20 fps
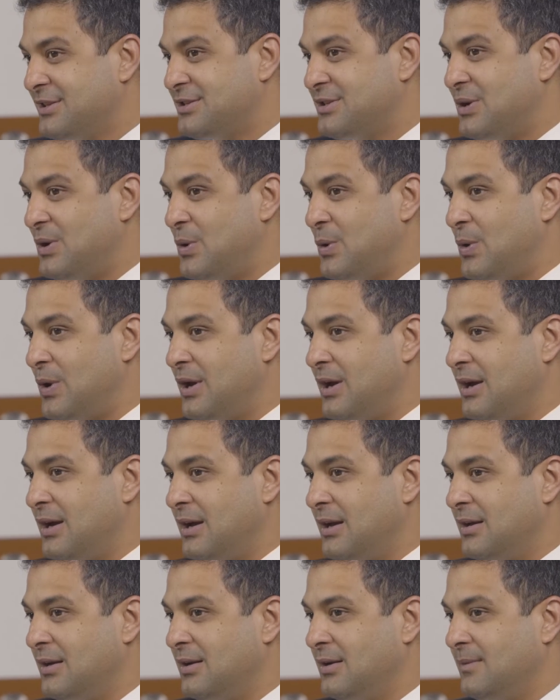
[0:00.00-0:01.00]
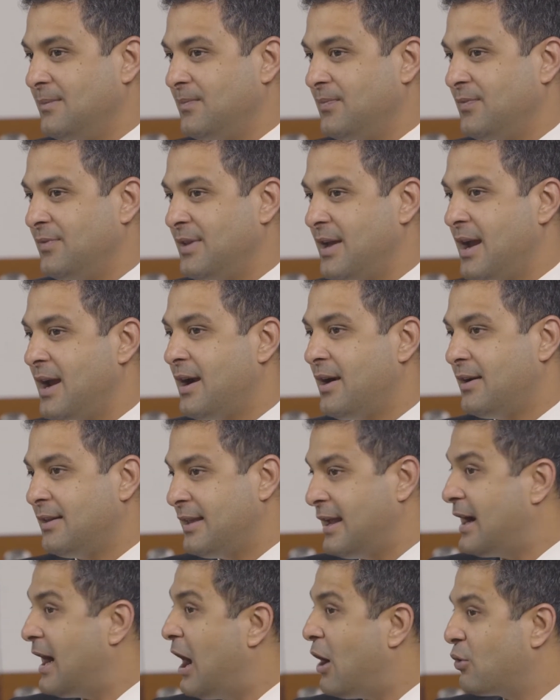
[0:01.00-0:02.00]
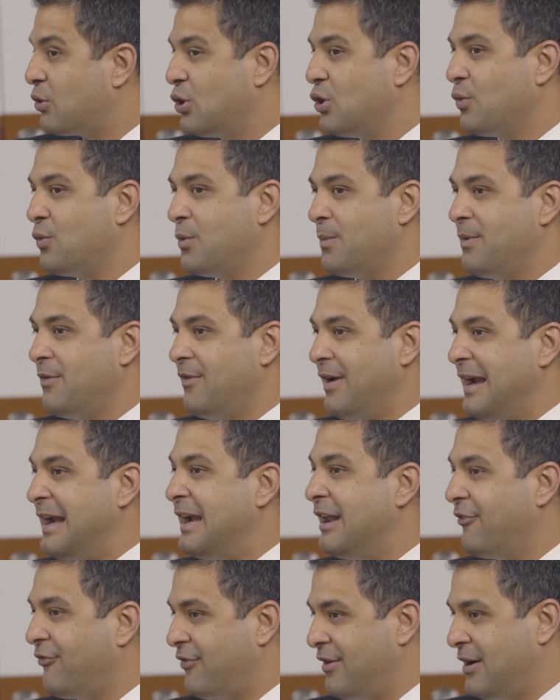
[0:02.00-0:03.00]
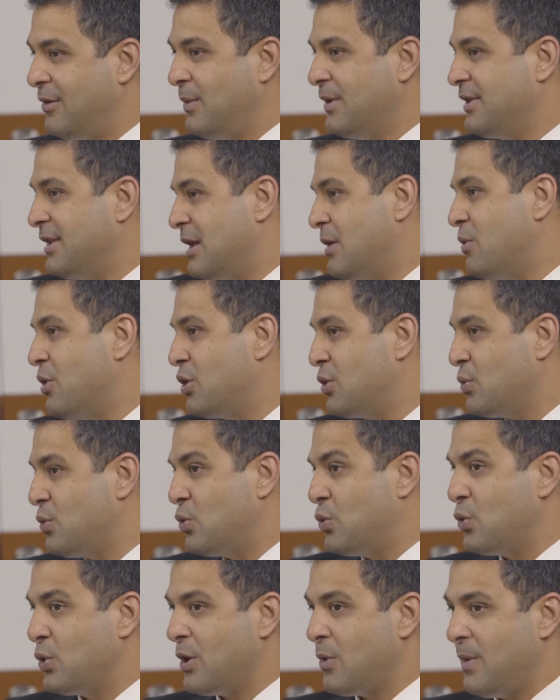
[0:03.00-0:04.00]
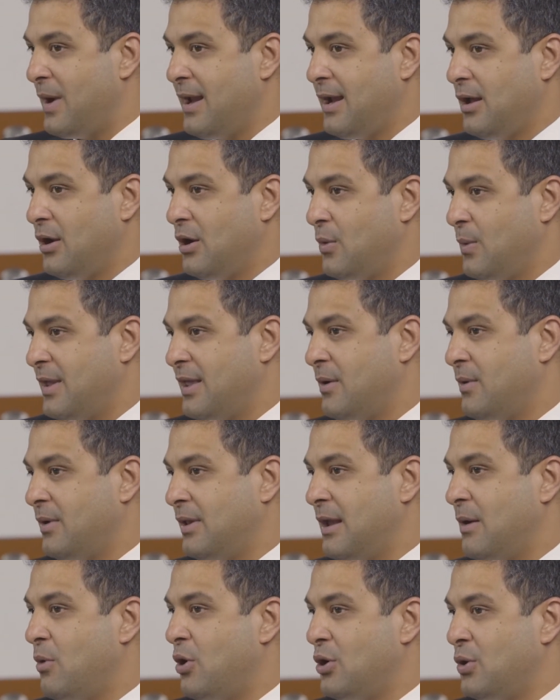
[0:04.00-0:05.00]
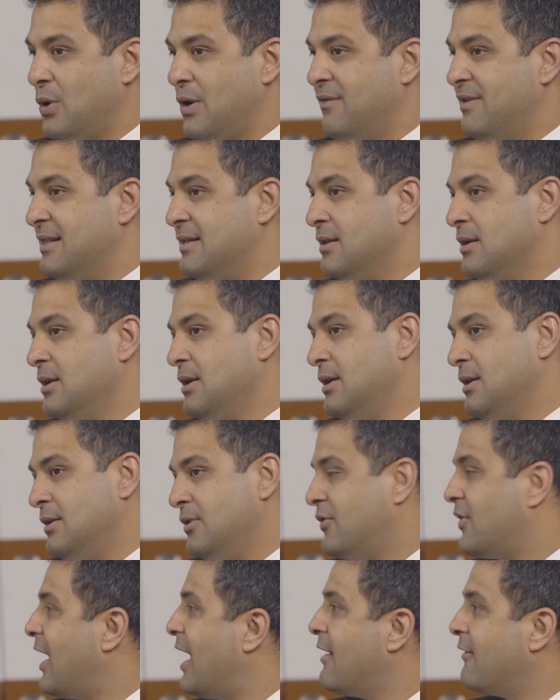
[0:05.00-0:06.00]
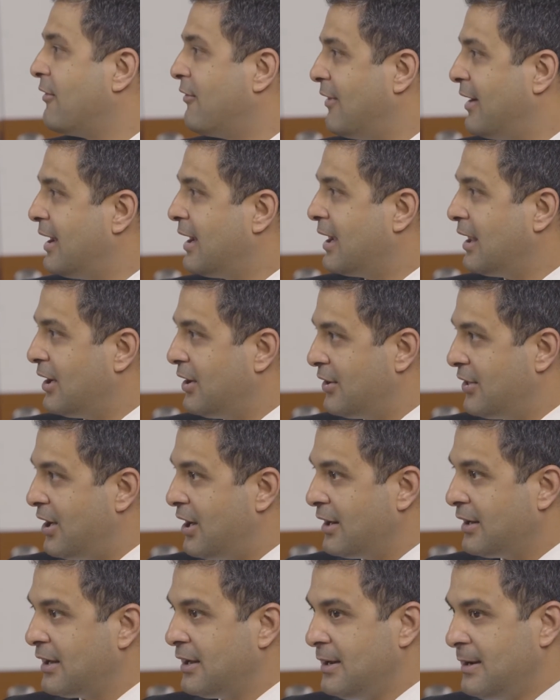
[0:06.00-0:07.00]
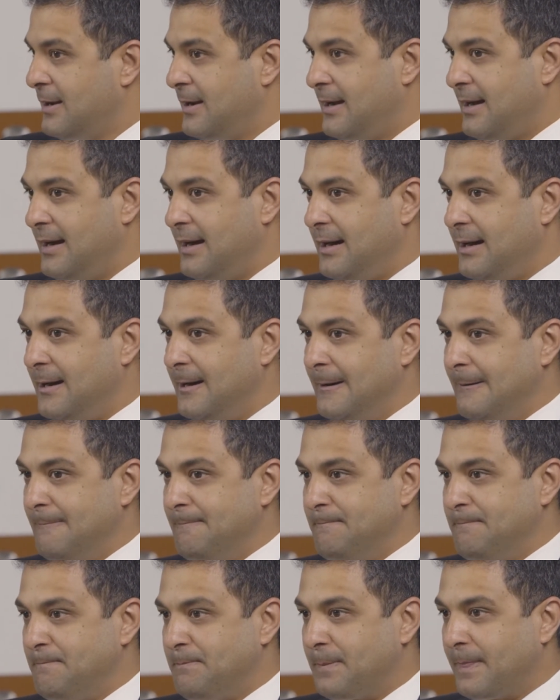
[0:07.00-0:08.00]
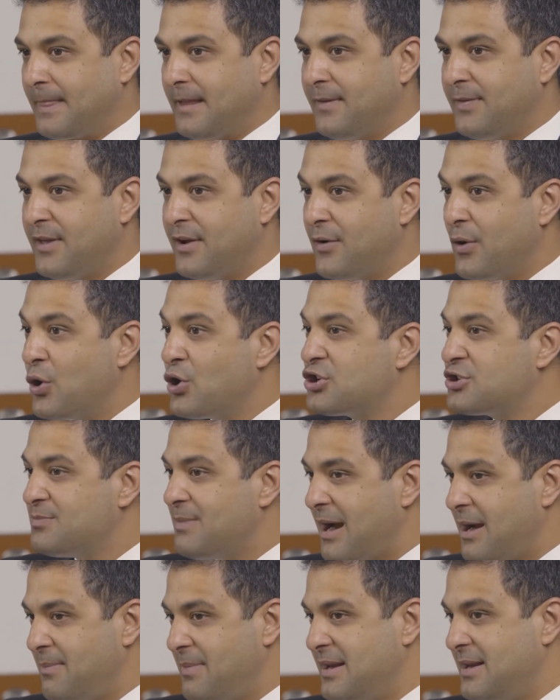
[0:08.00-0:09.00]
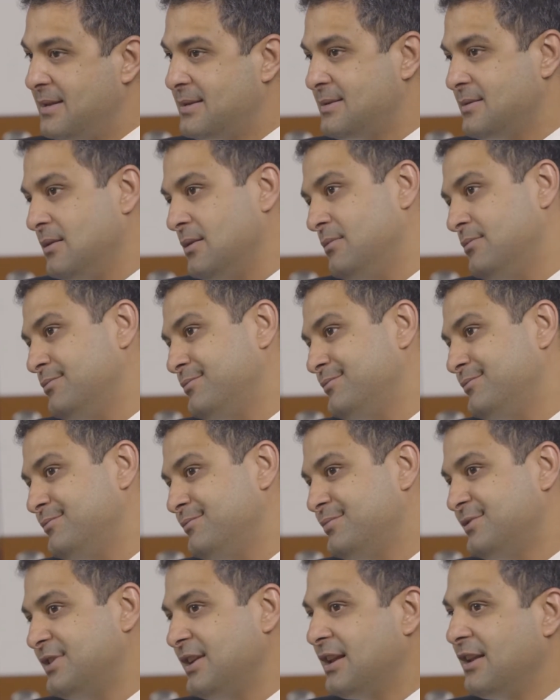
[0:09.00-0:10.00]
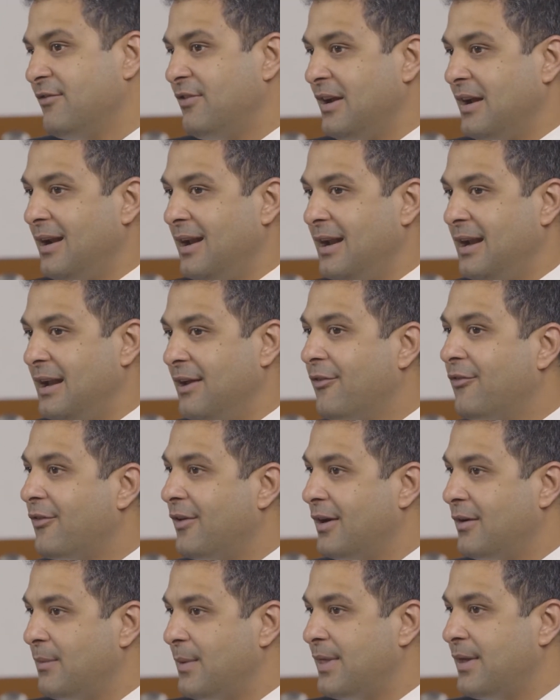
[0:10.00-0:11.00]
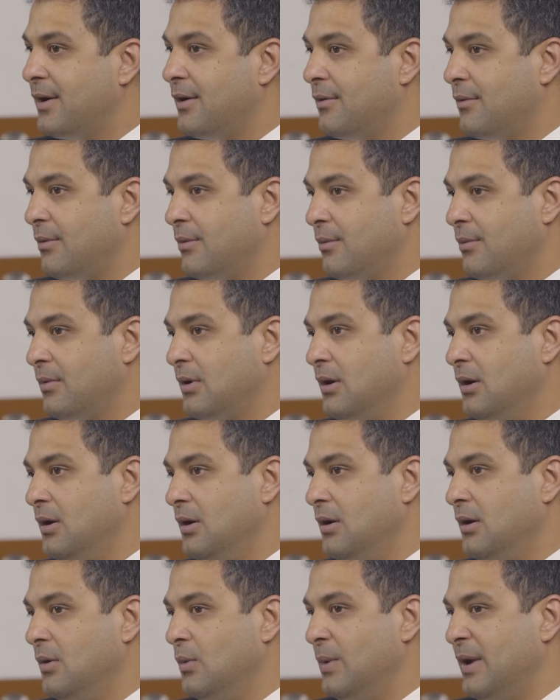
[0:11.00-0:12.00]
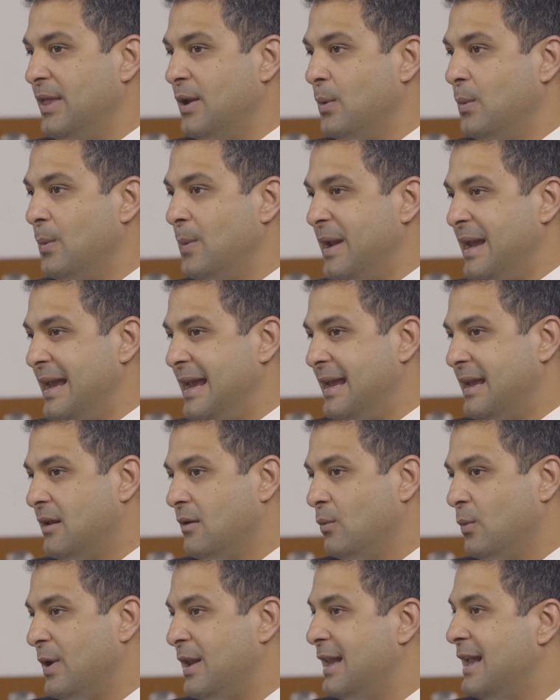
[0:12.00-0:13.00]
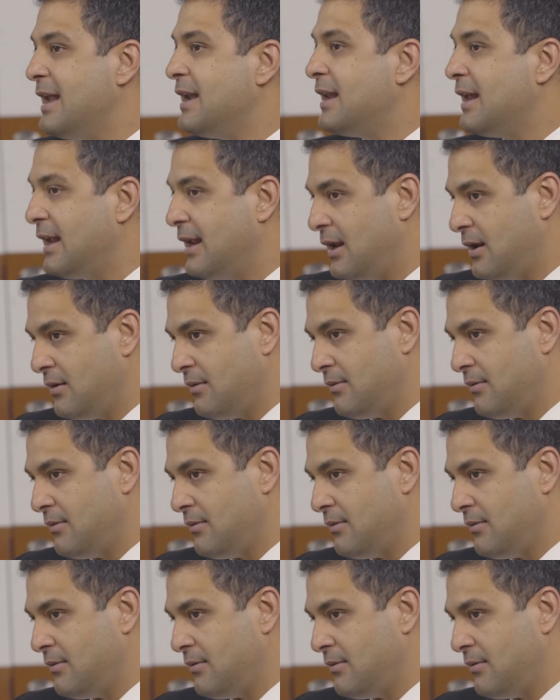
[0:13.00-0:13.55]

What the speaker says: So their outlook would be very different, whether they want to own a vehicle or whether they want to even drive a vehicle or not. The roads might be significantly different, whether we need,